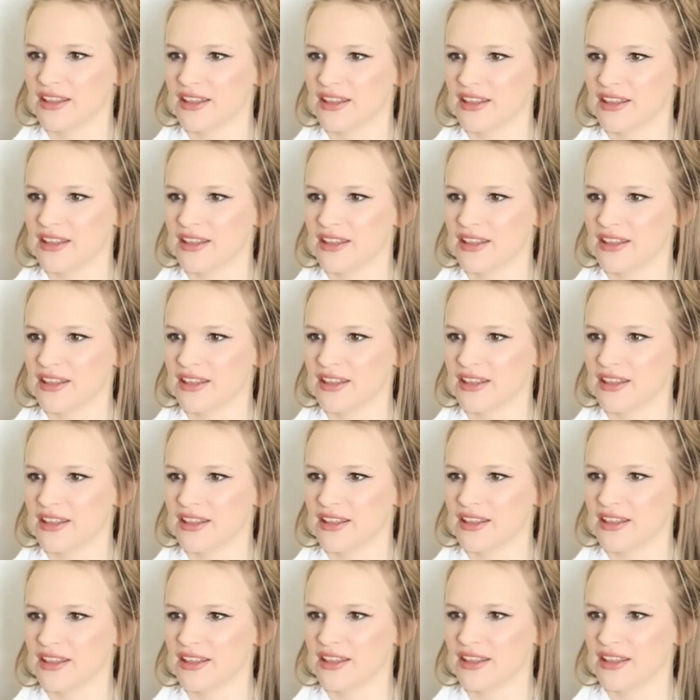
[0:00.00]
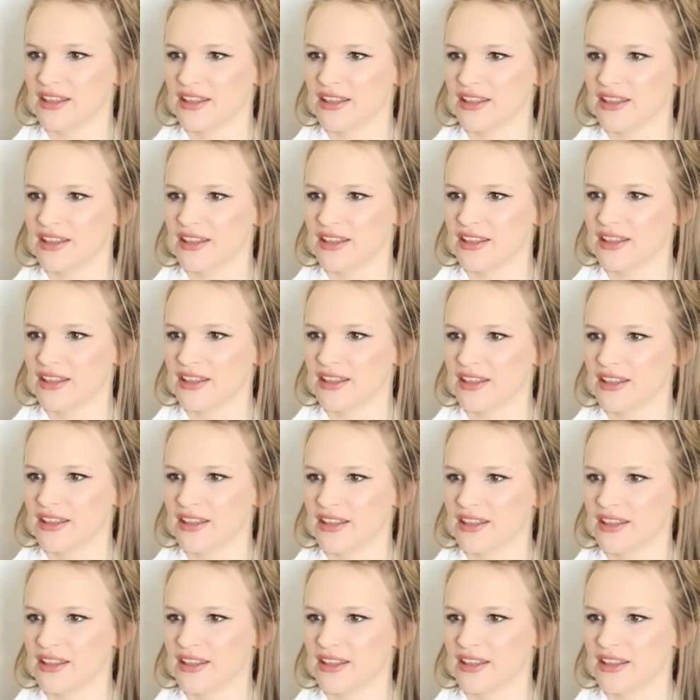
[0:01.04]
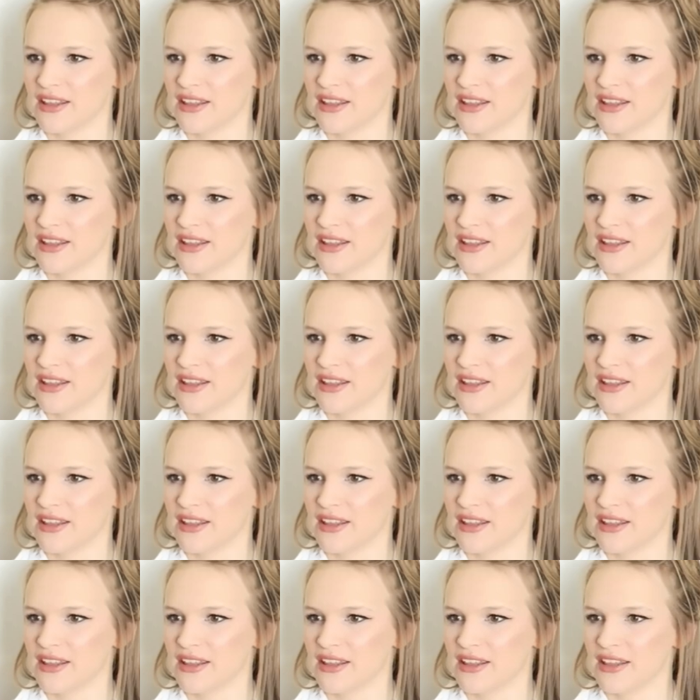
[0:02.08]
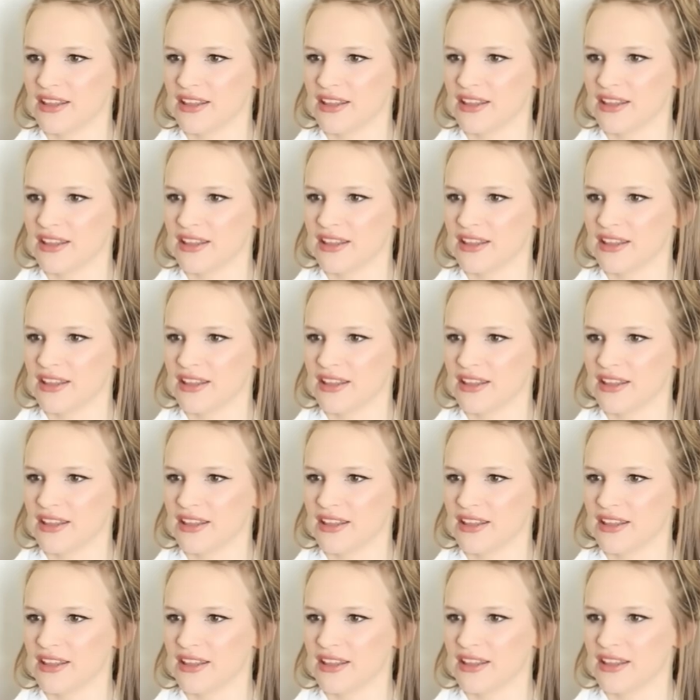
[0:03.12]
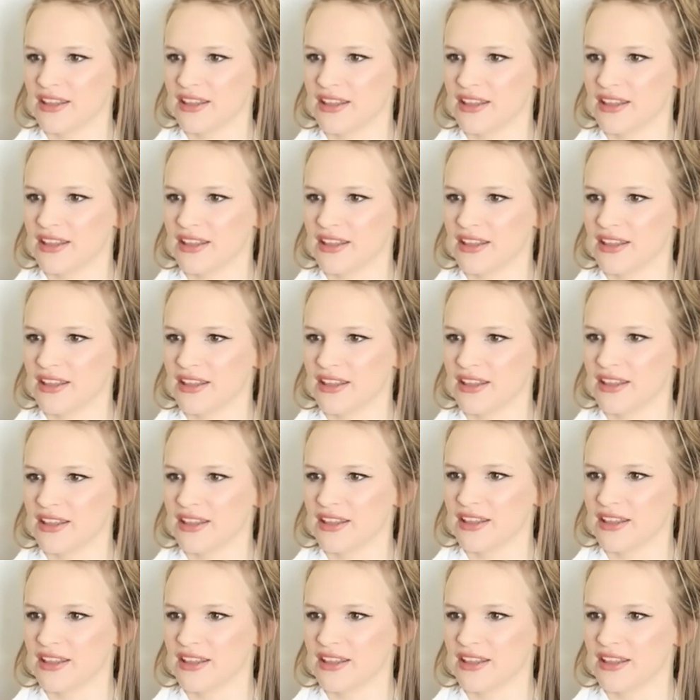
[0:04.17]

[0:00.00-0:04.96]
(silent)